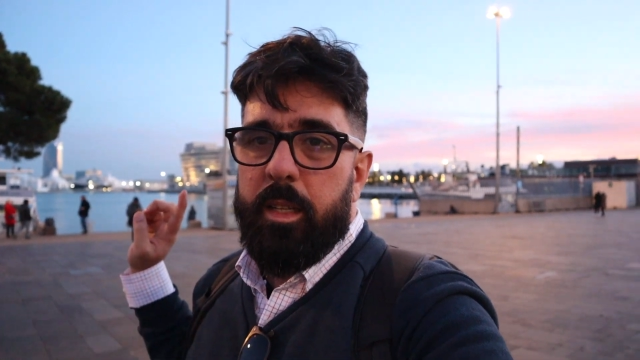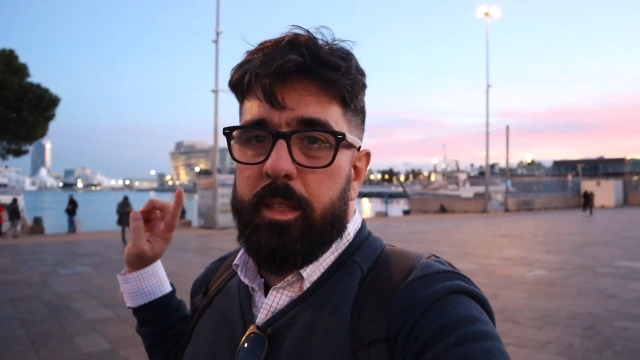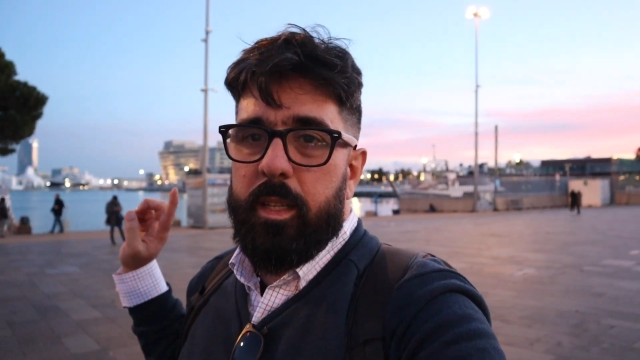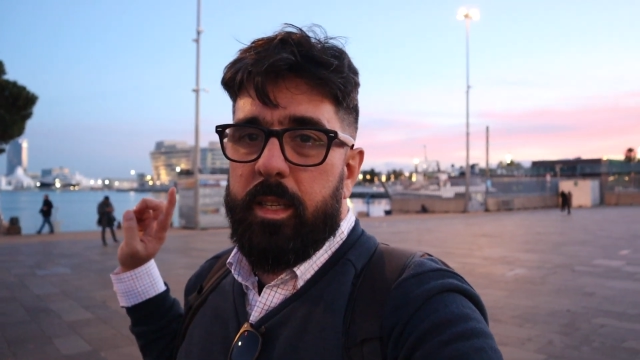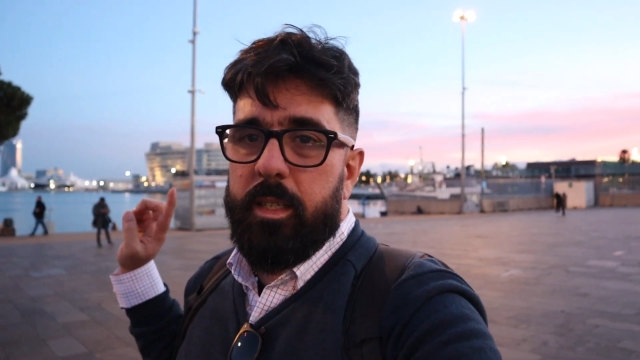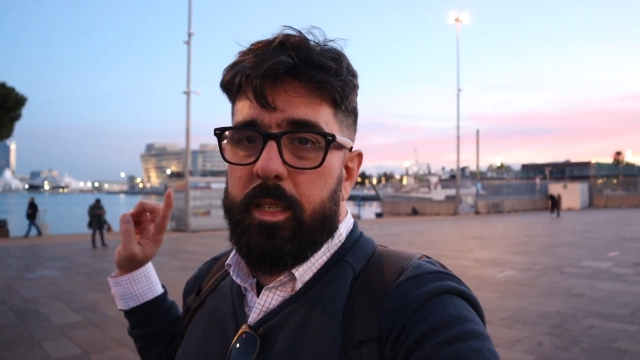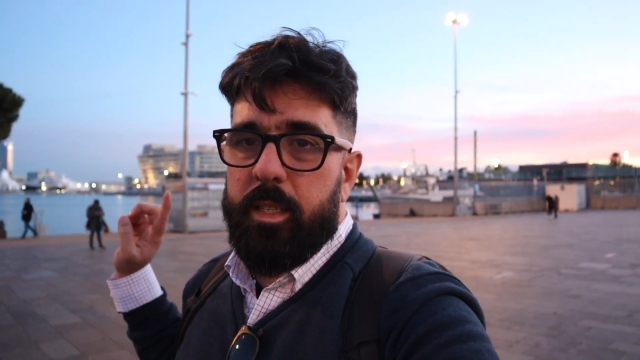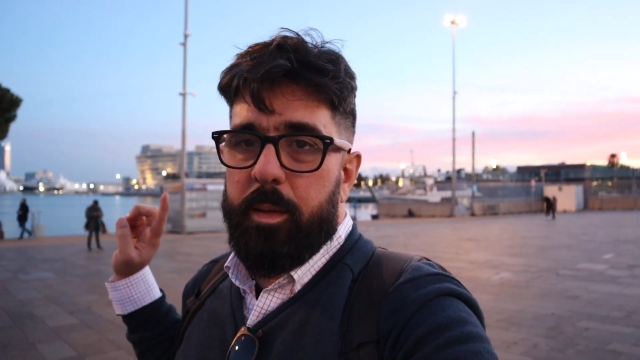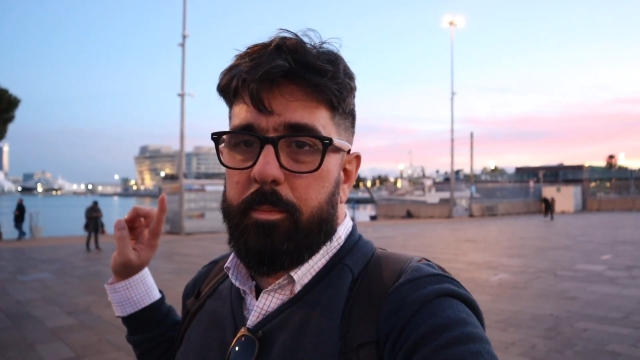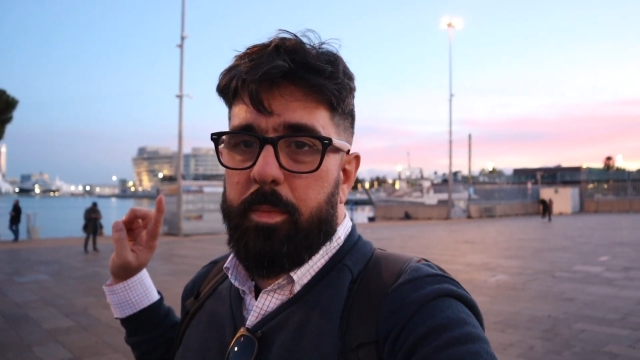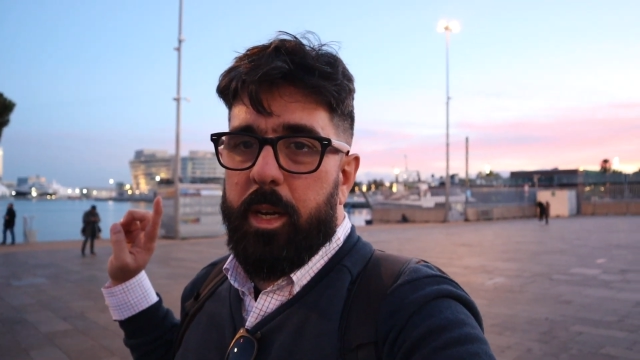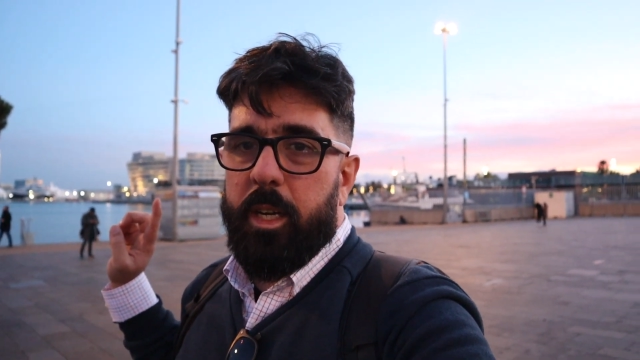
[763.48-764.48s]
This is a
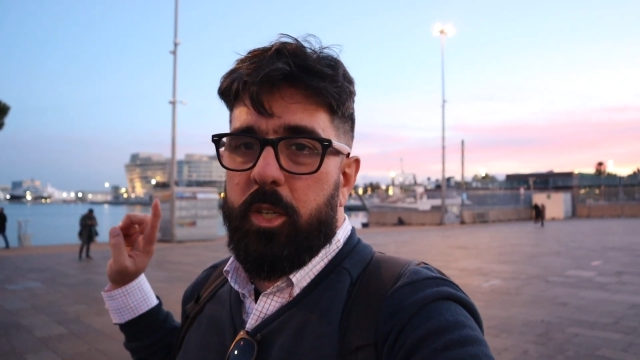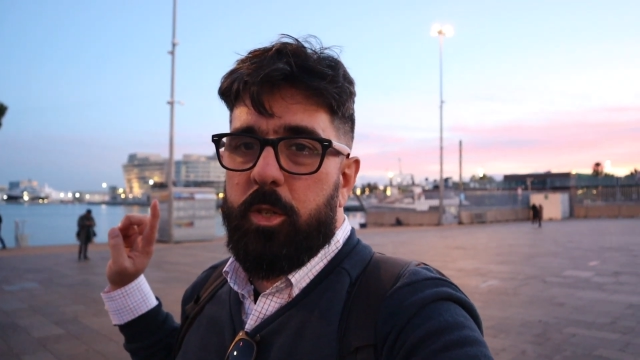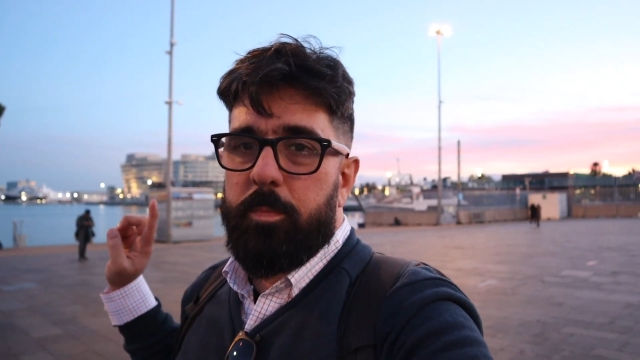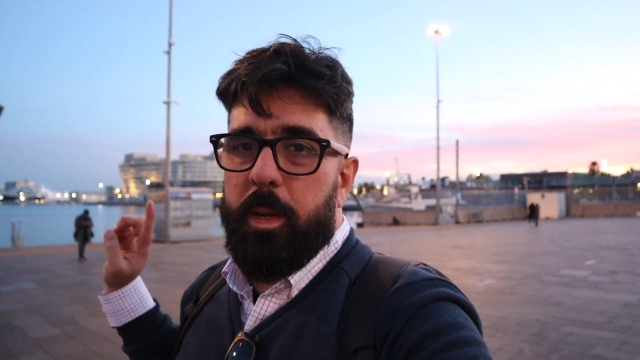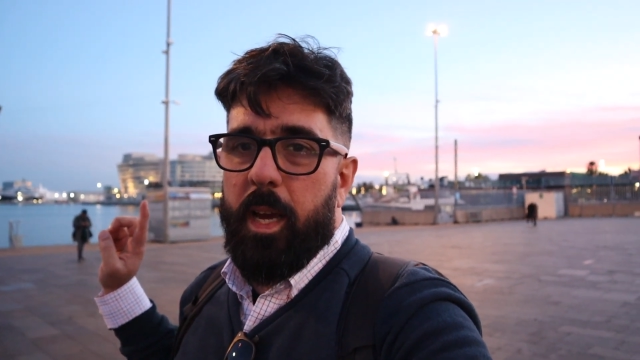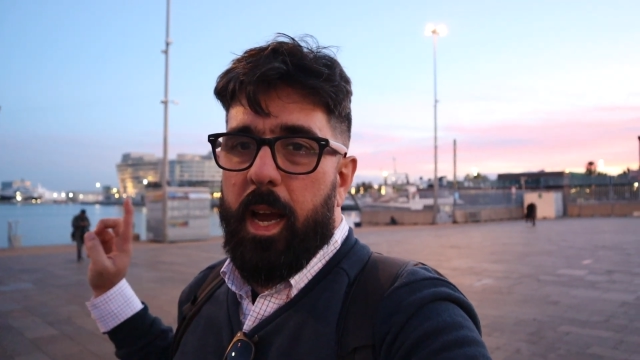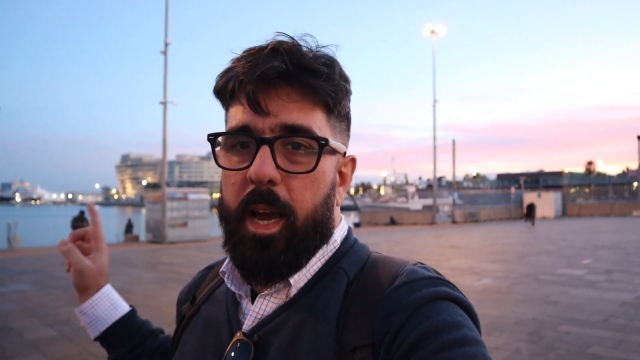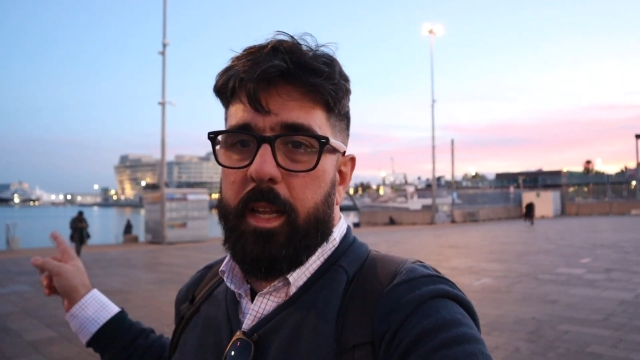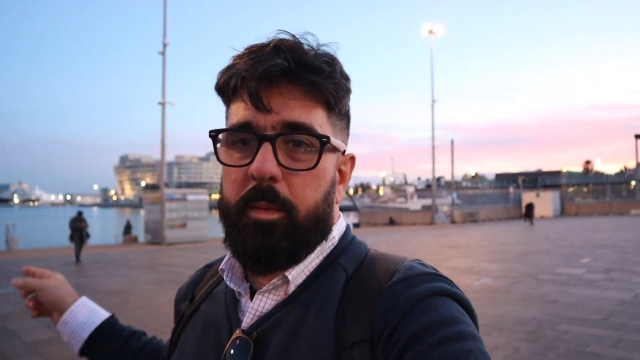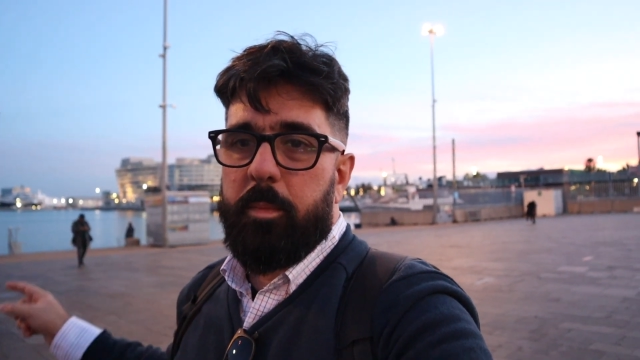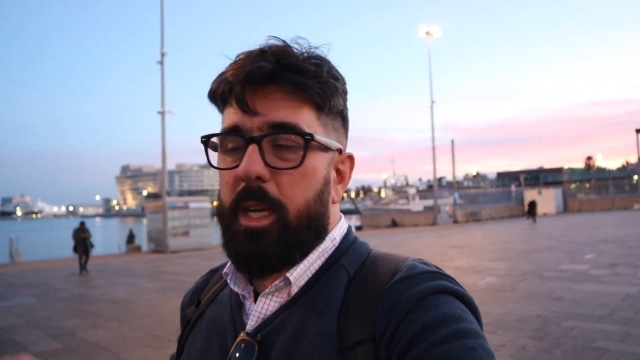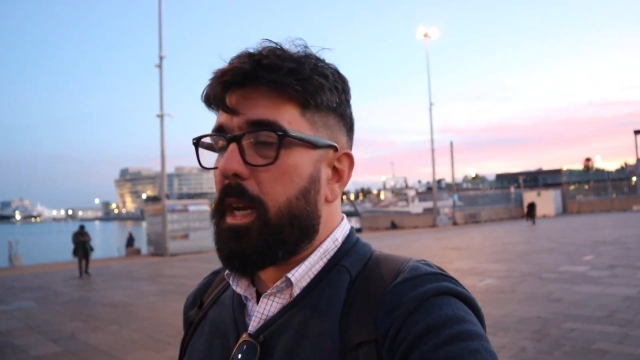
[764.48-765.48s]
bridge
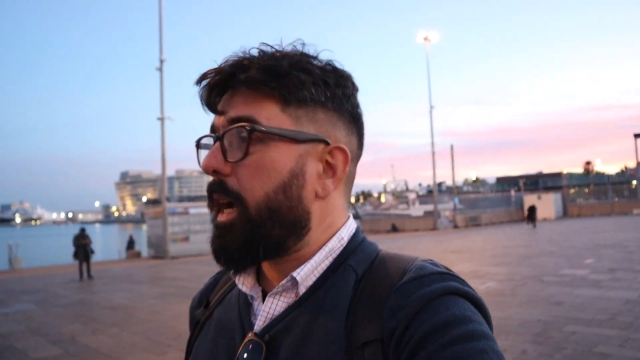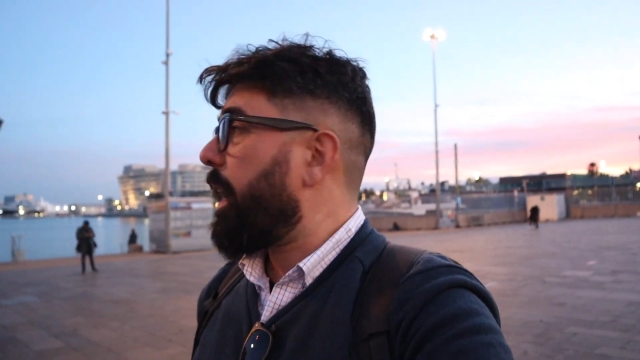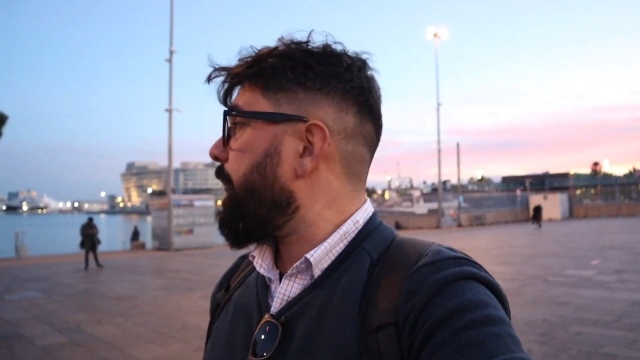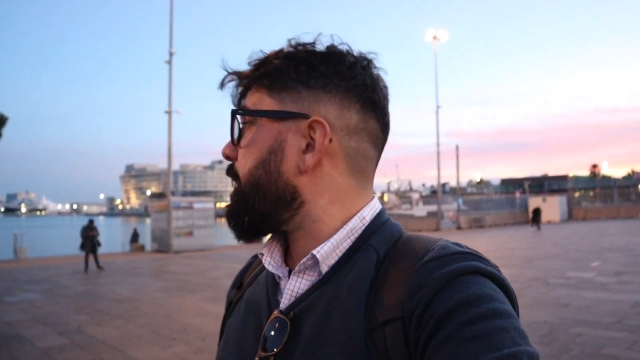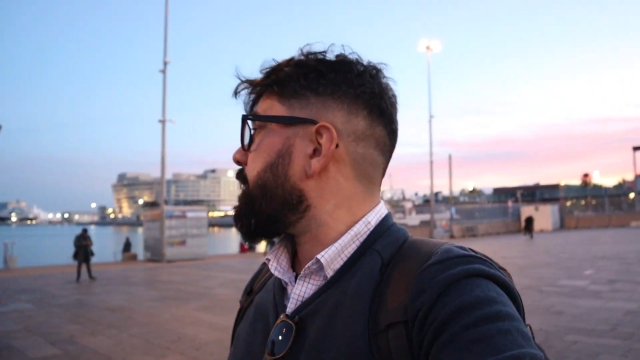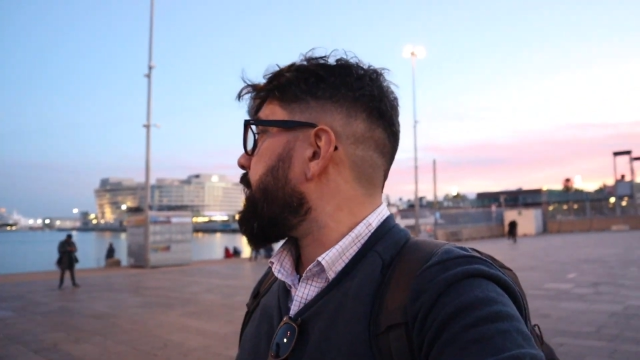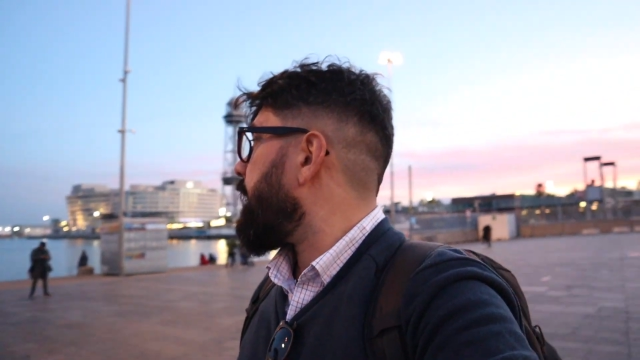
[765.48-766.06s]
behind me and